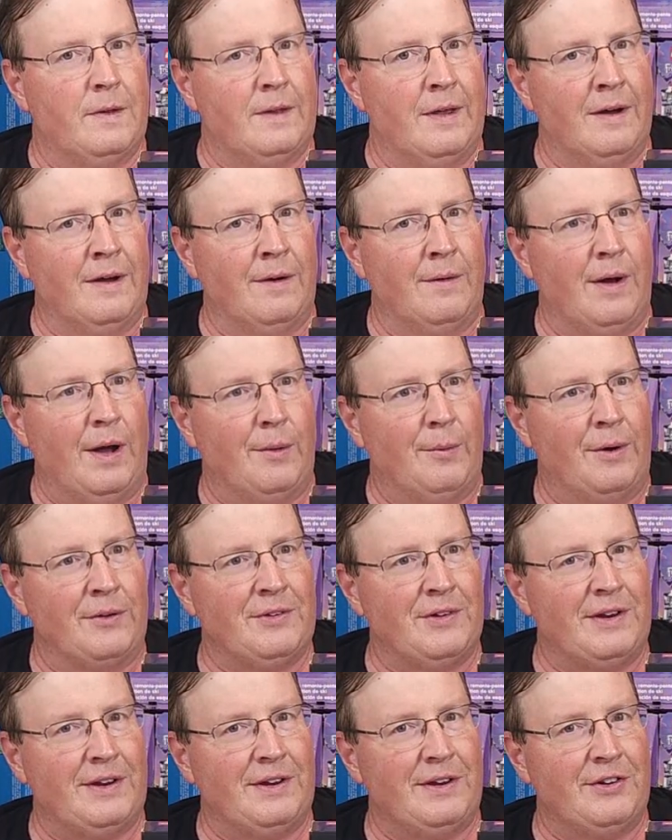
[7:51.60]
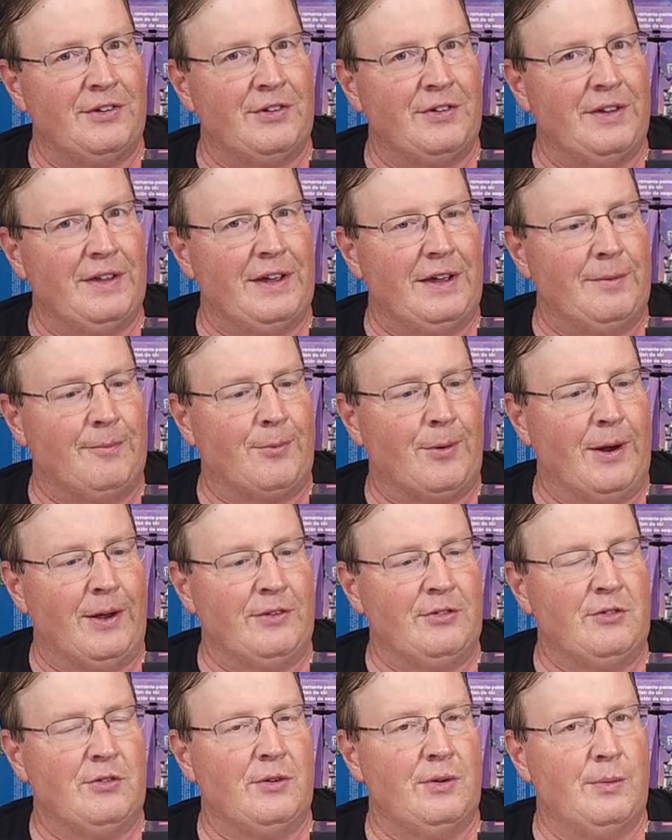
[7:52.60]
Now, I wasn't initially
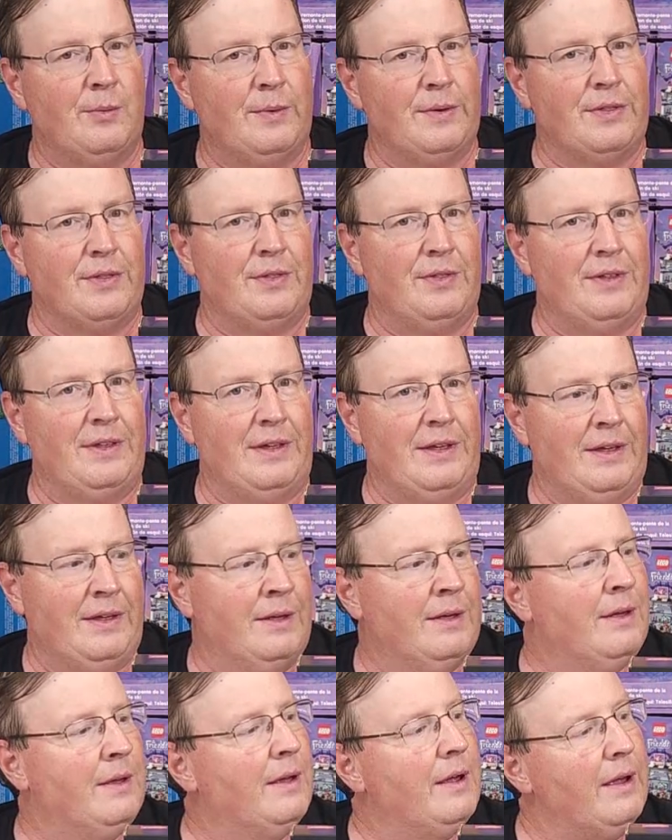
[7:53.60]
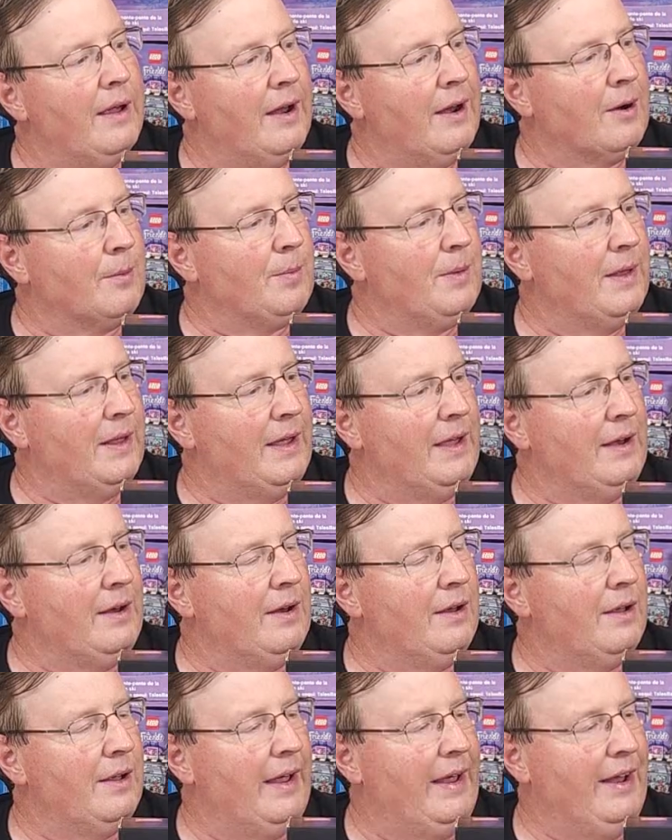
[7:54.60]
impressed with the
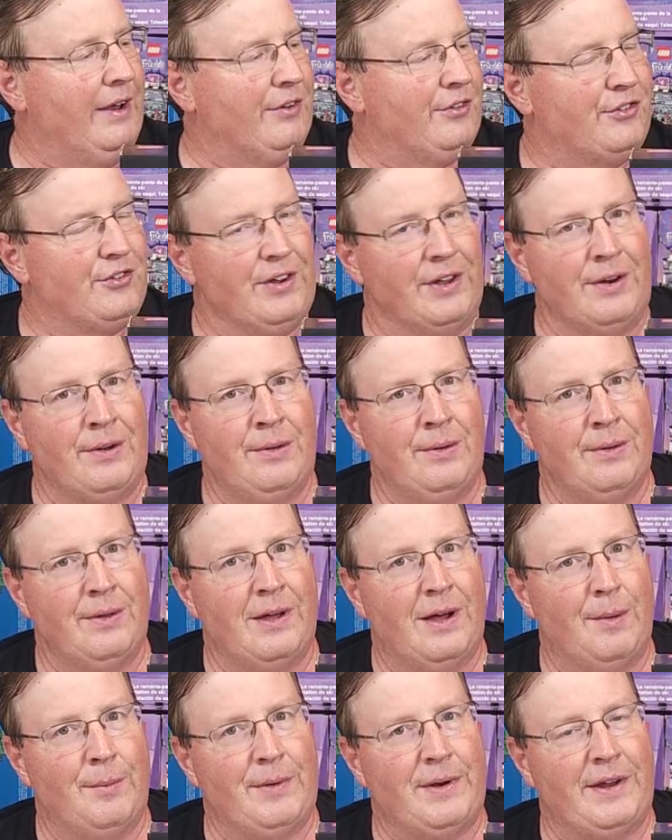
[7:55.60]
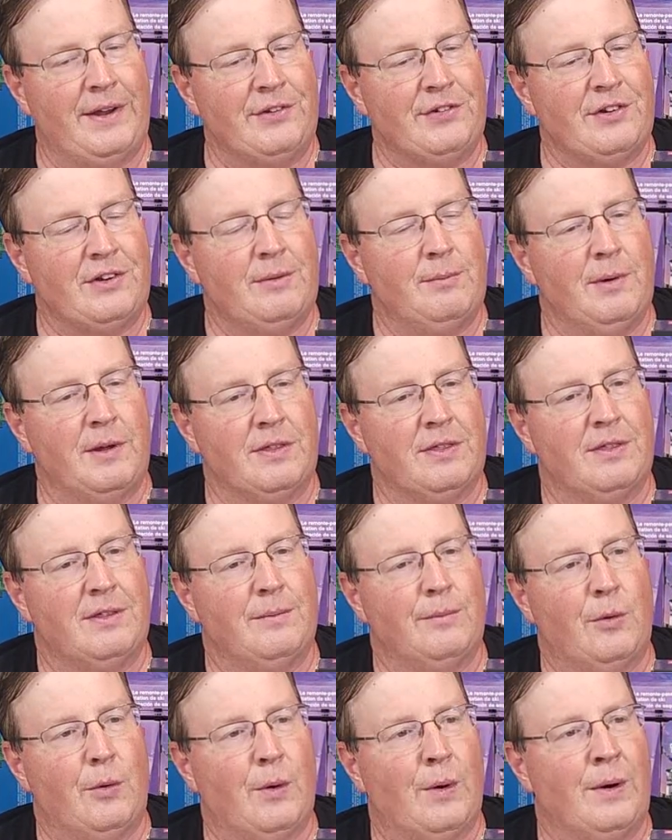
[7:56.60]
airplane and shuttle combination, but the
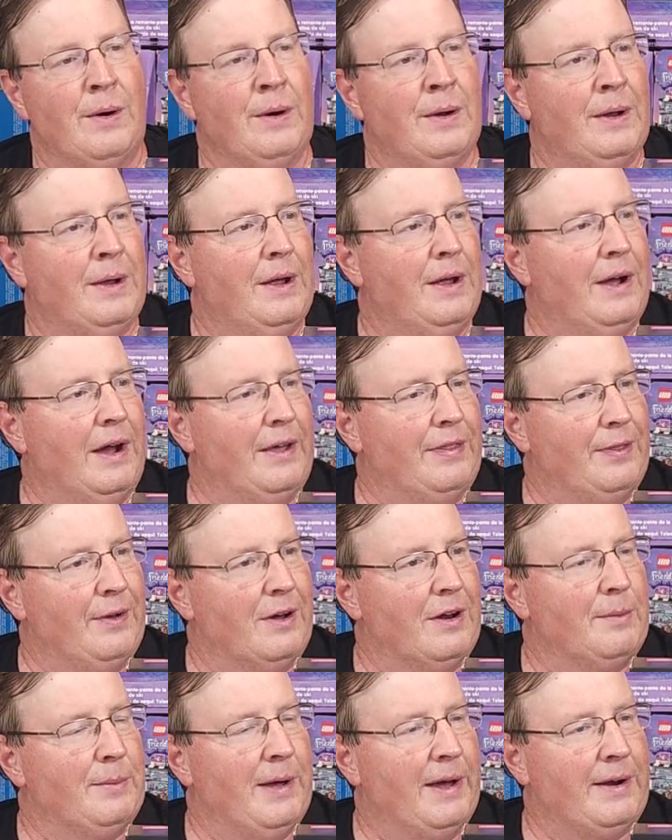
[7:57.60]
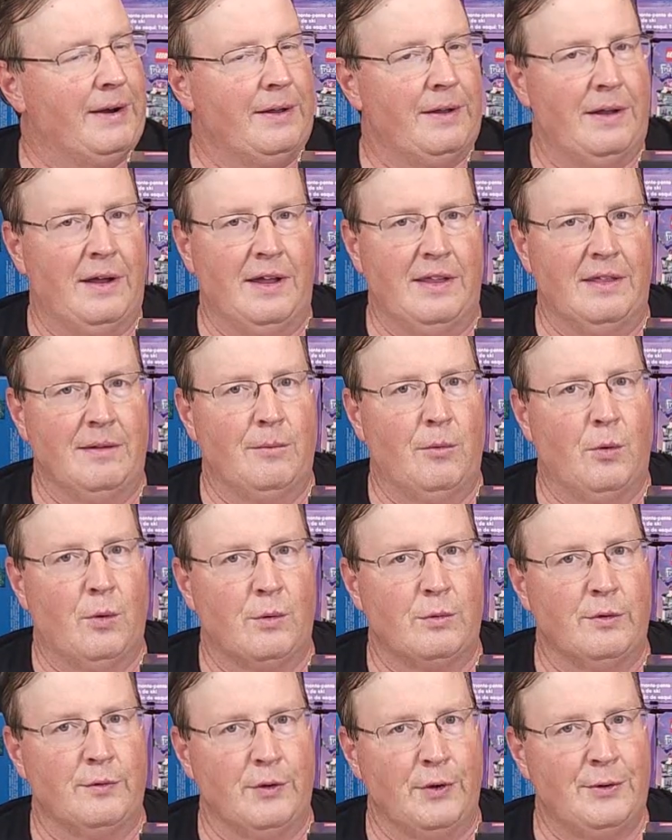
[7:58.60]
more I thought about it and the more
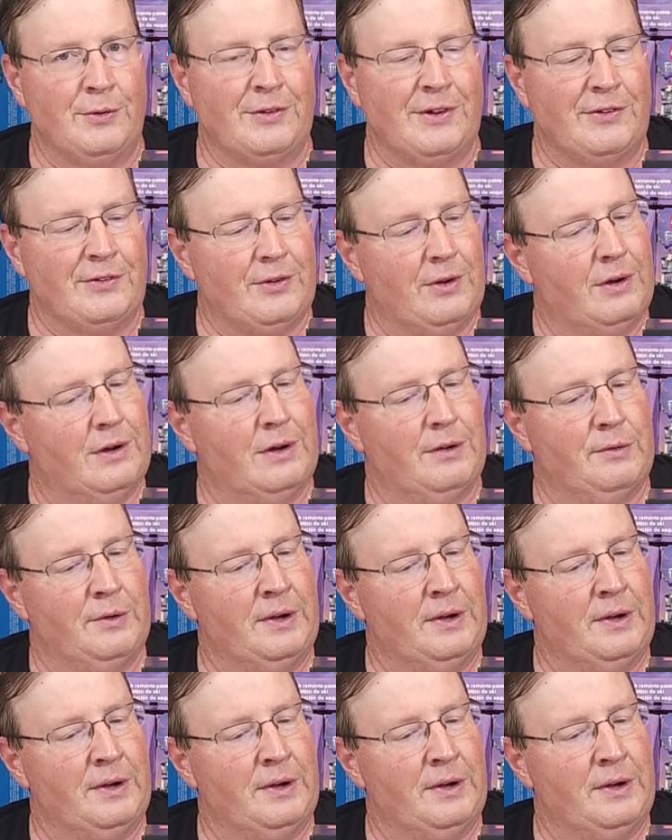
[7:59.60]
reviews I saw of